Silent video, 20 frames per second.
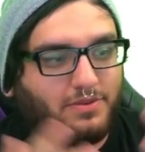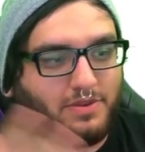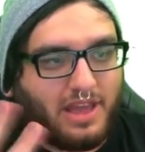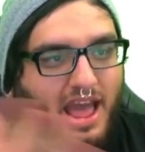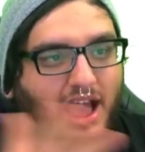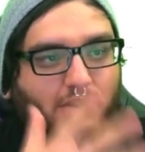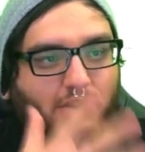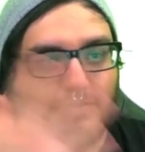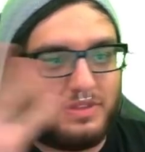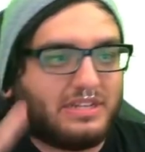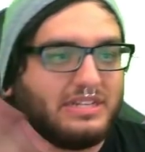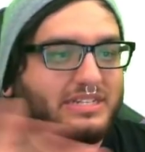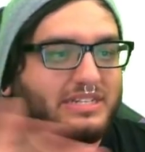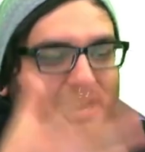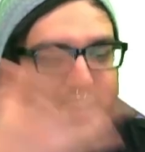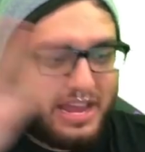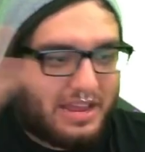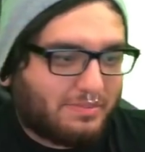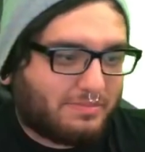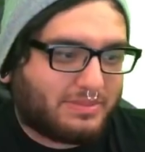how these
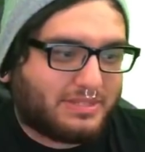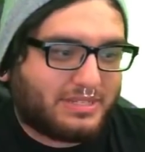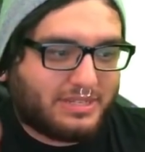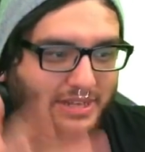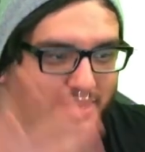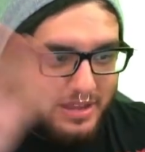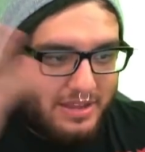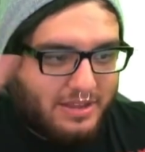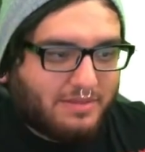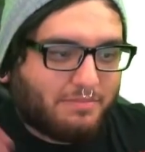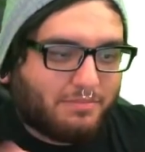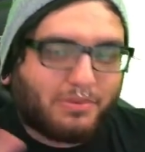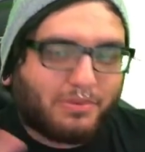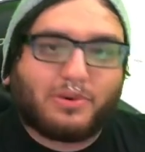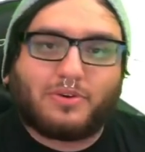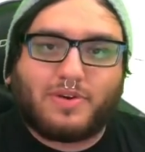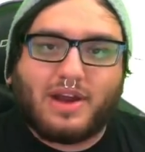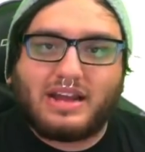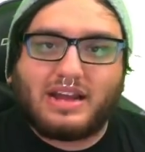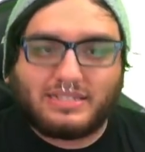games
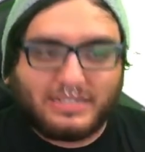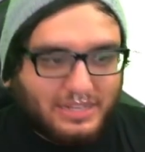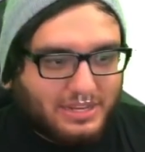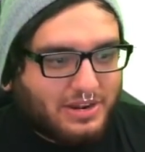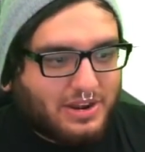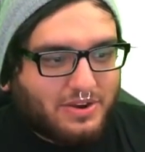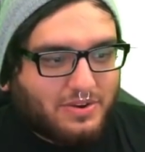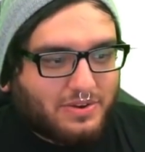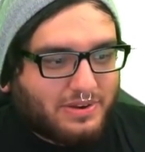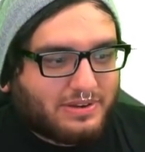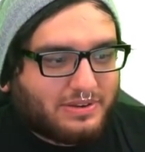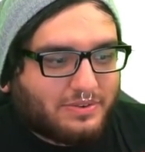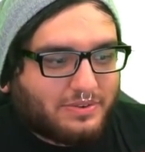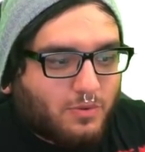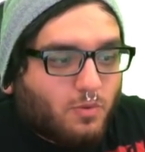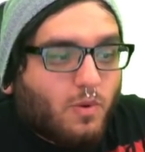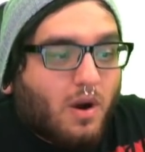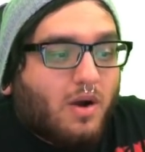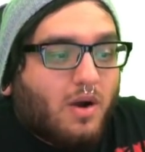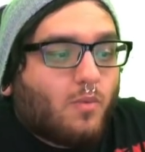progress, you know, and
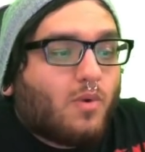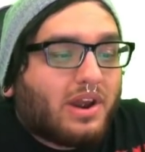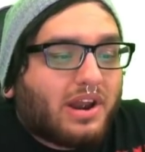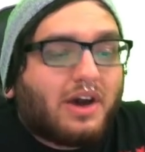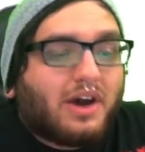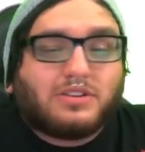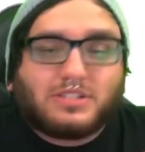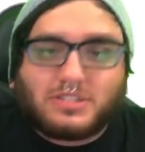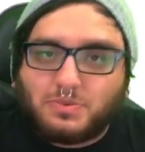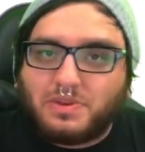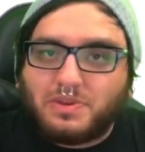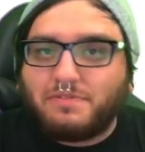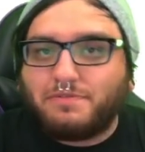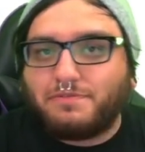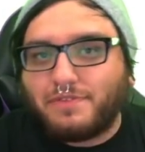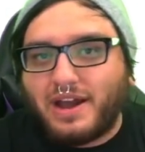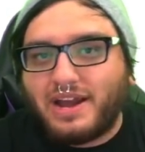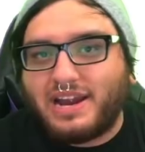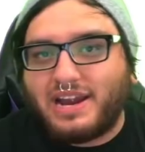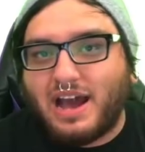what else we
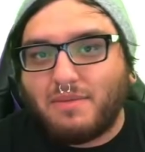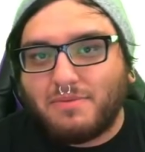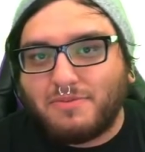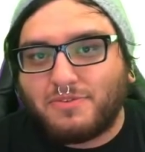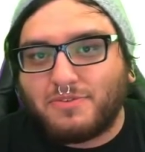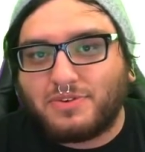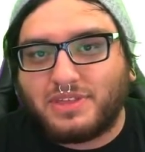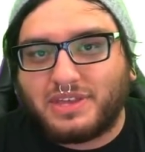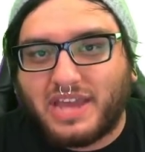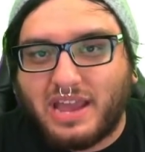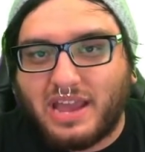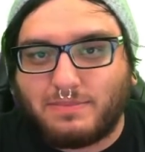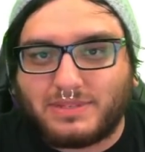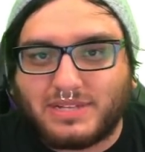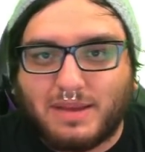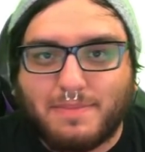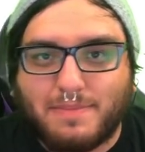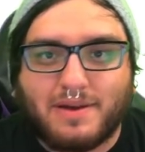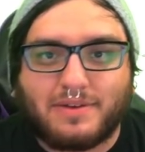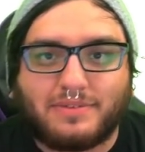find out before the games
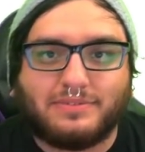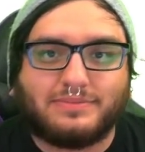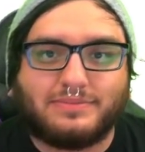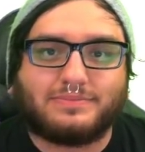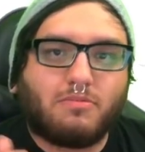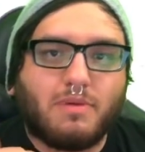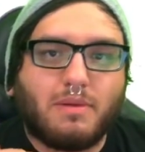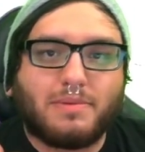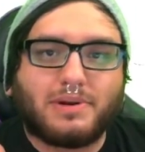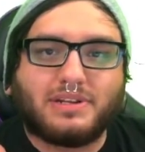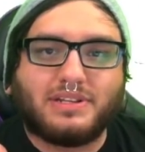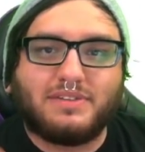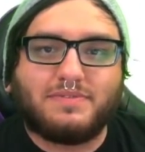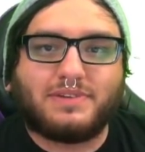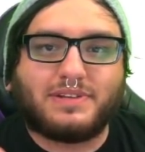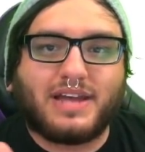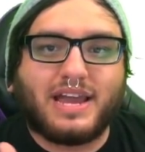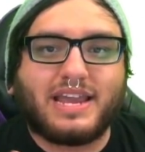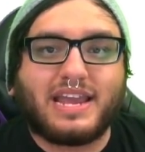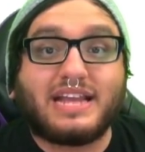come out. Remember to leave a
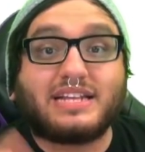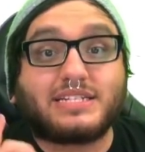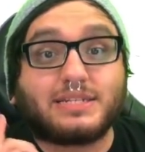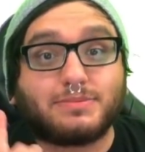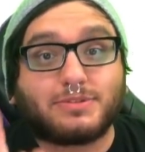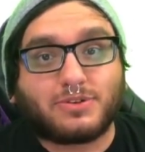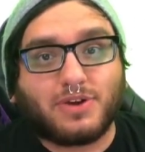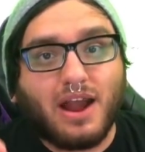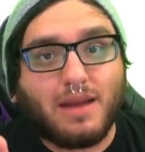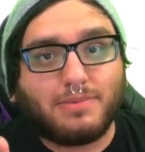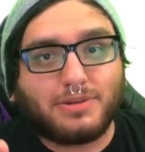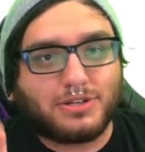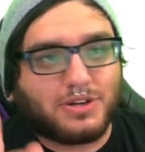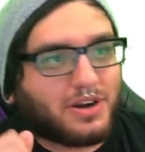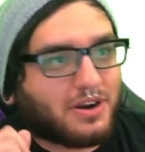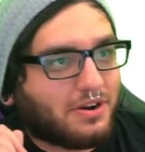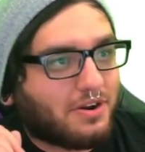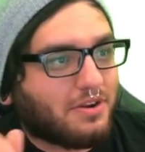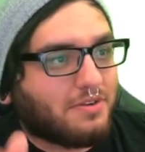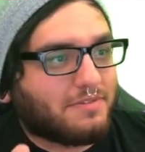like and subscribe and turn
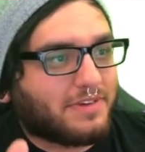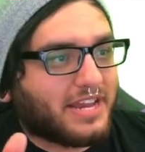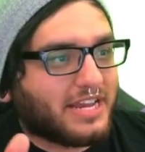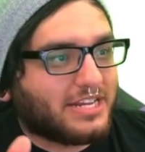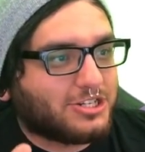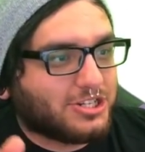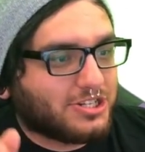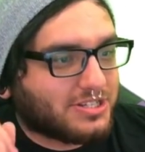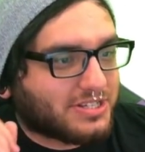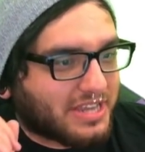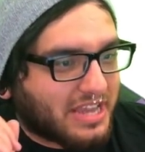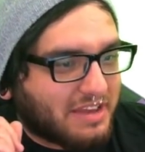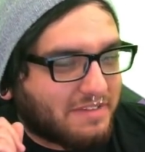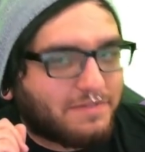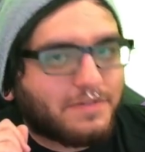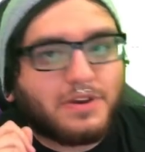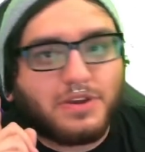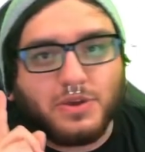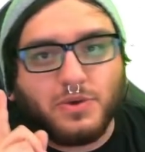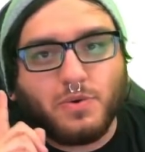on notifications if
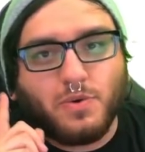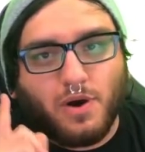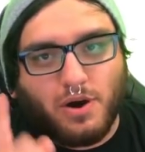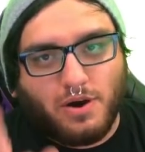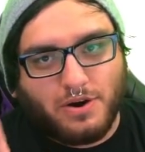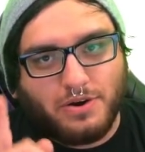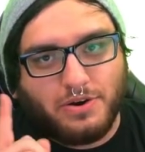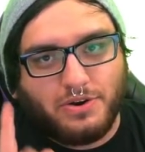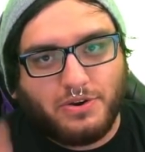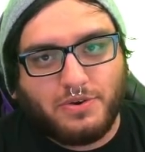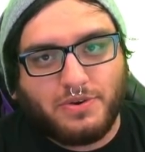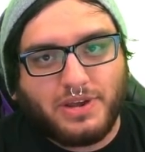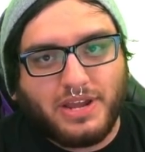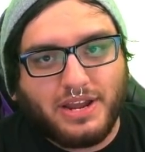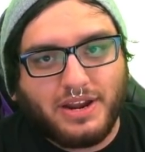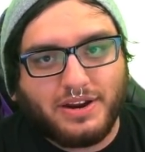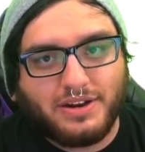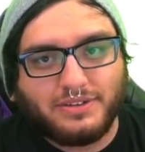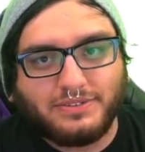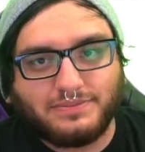you are new
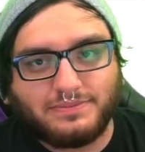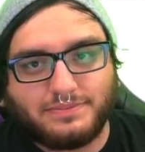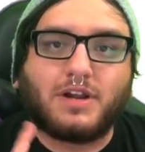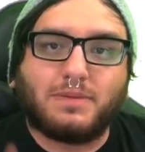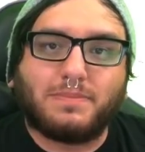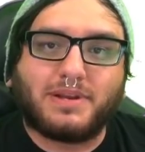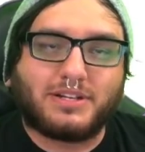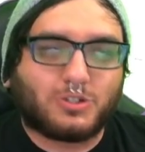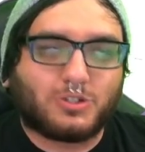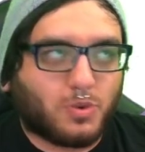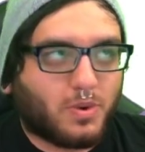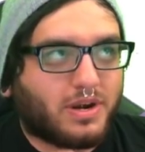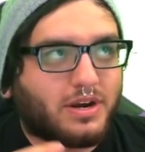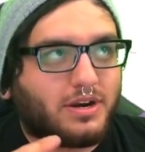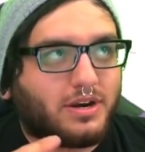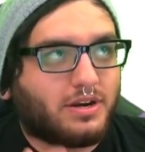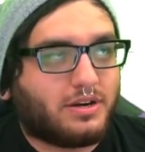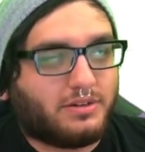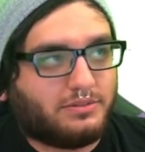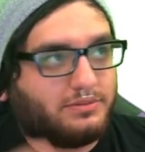here. Follow me on
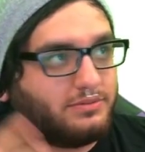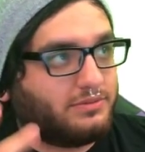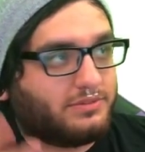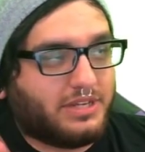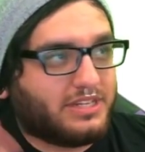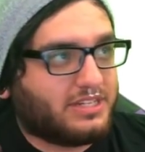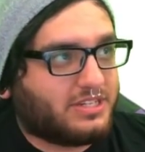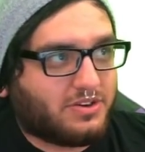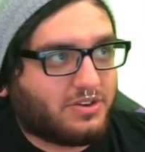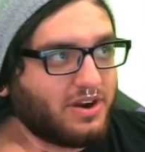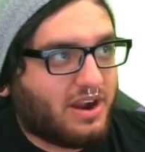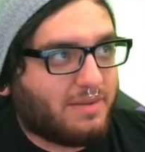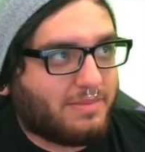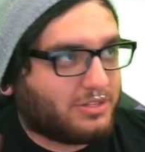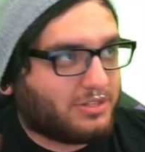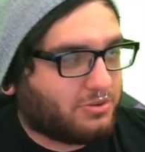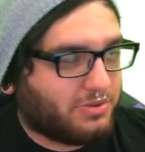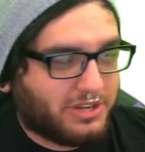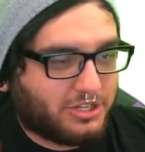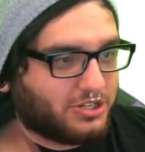Twitter and Instagram and
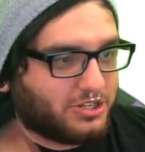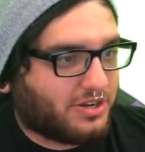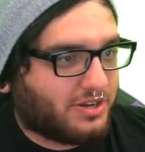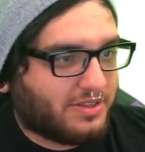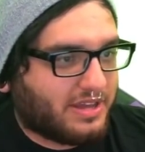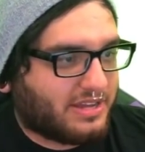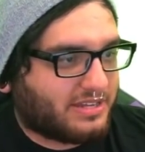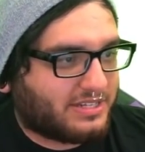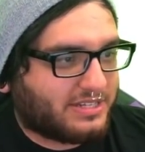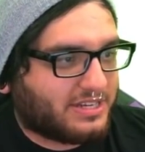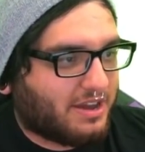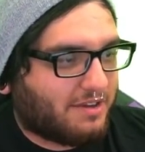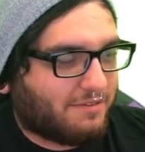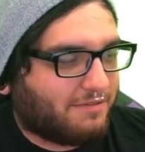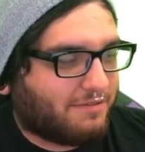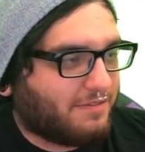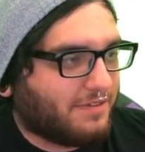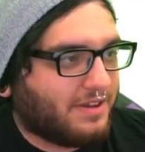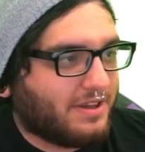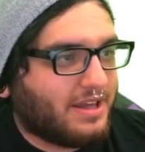Twitch and all that
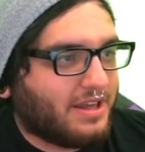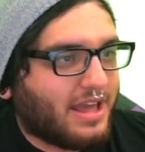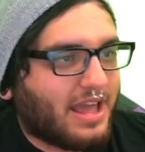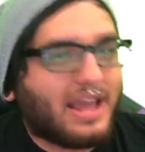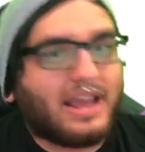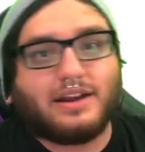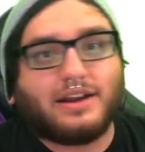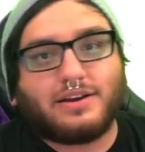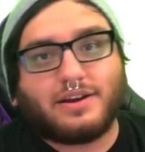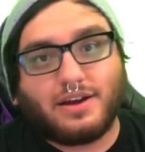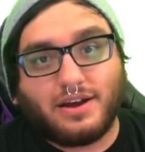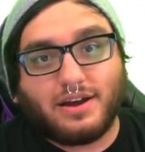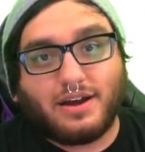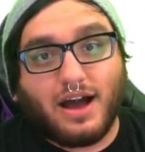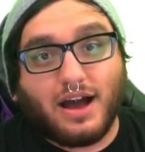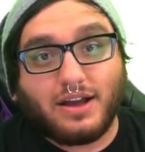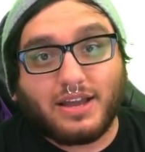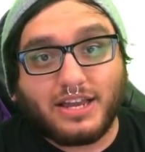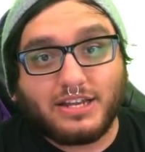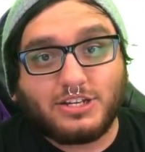stuff, and
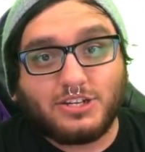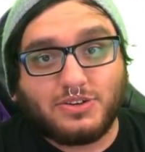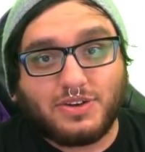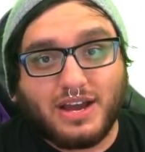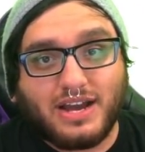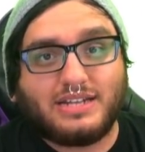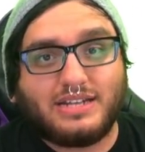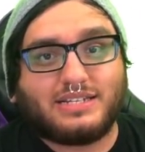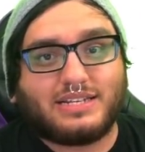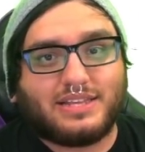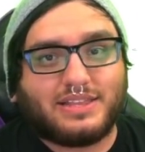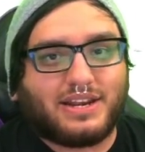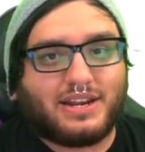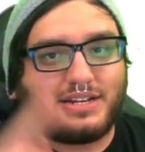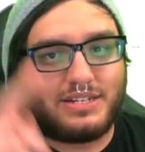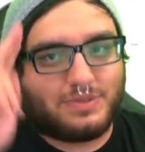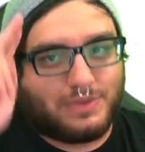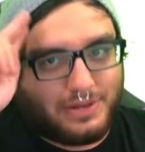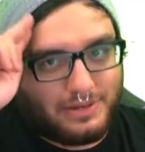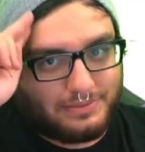I'll catch you guys in the
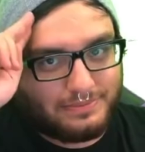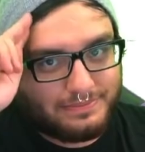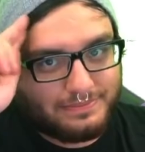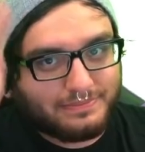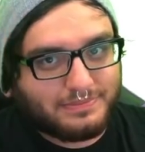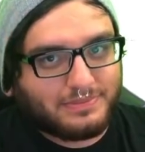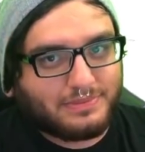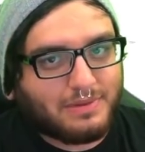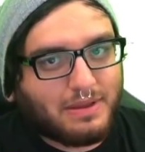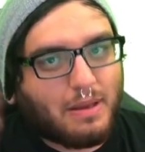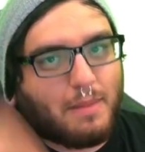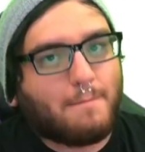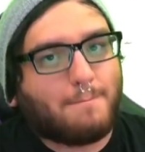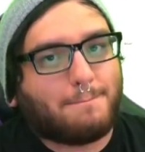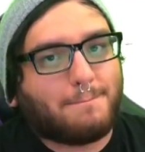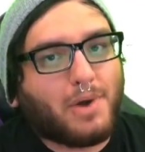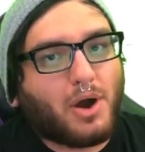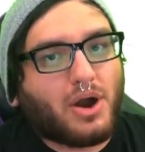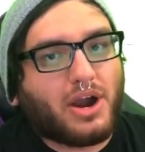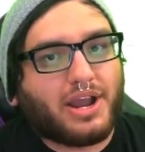next one.
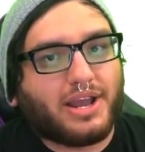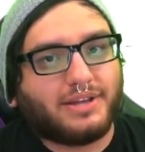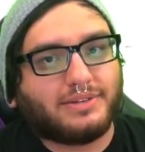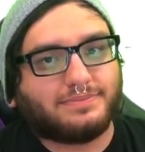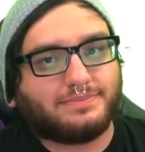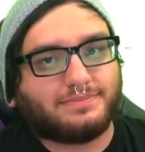Bye.